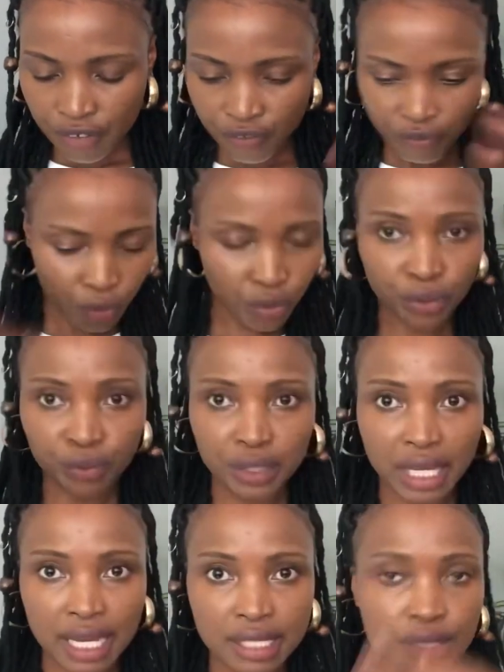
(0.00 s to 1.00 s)
for you
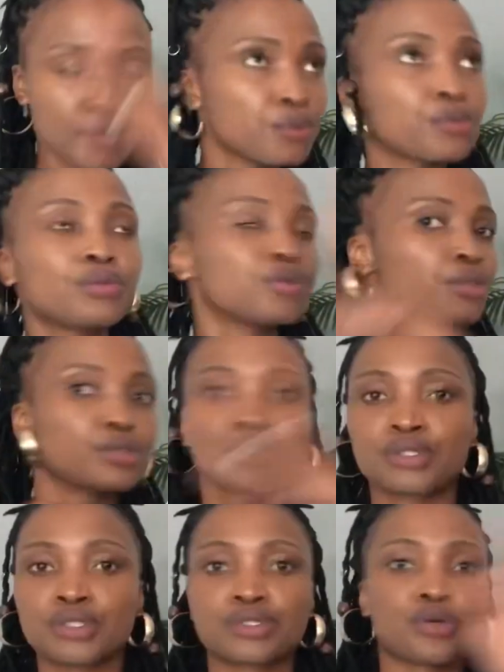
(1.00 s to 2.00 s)
guys. Oops,
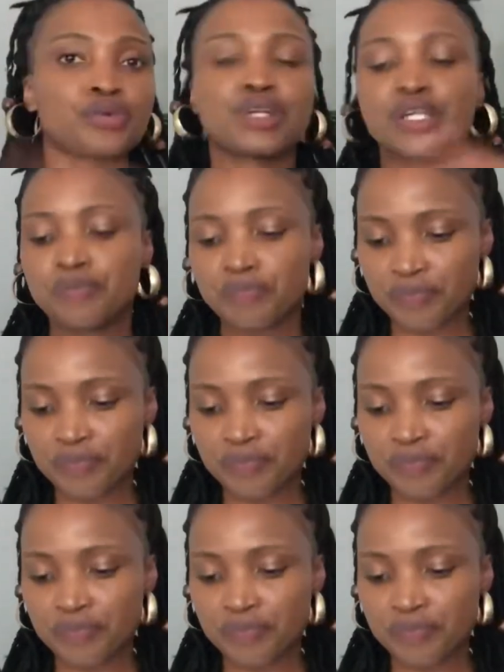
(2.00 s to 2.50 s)
sorry.